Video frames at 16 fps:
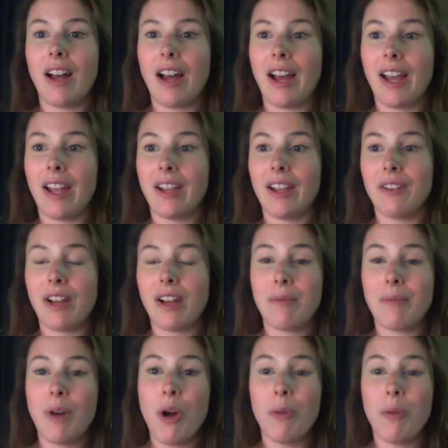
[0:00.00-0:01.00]
I
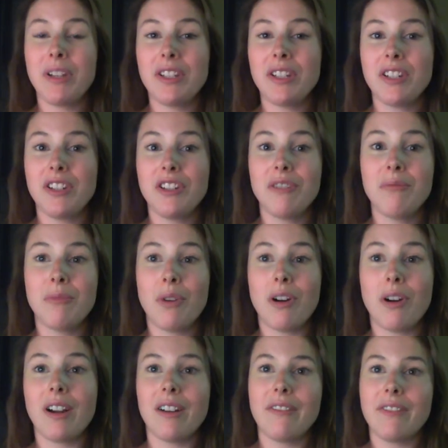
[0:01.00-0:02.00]
am hoping to do
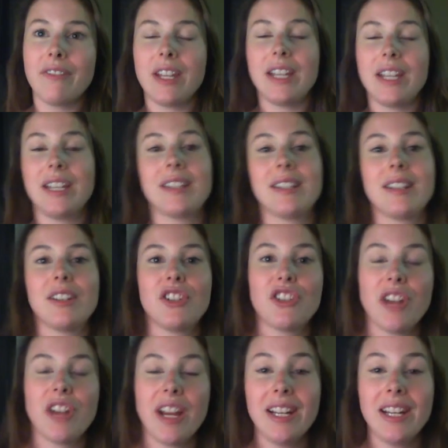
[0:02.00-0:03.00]
more of these
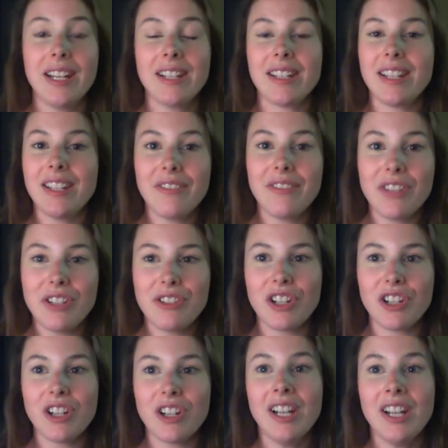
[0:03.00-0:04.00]
trainings in the
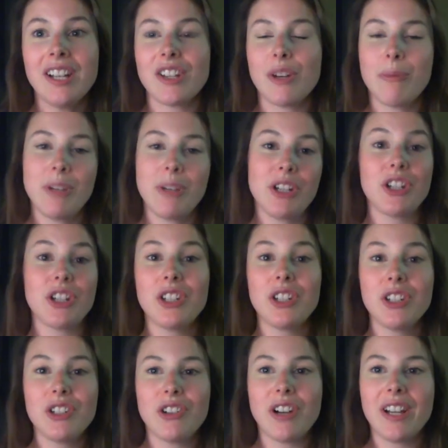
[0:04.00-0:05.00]
future, so be sure to
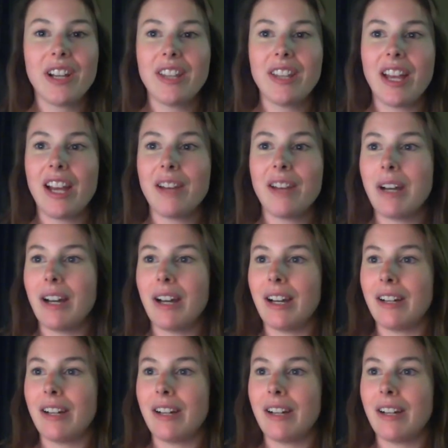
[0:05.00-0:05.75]
join them.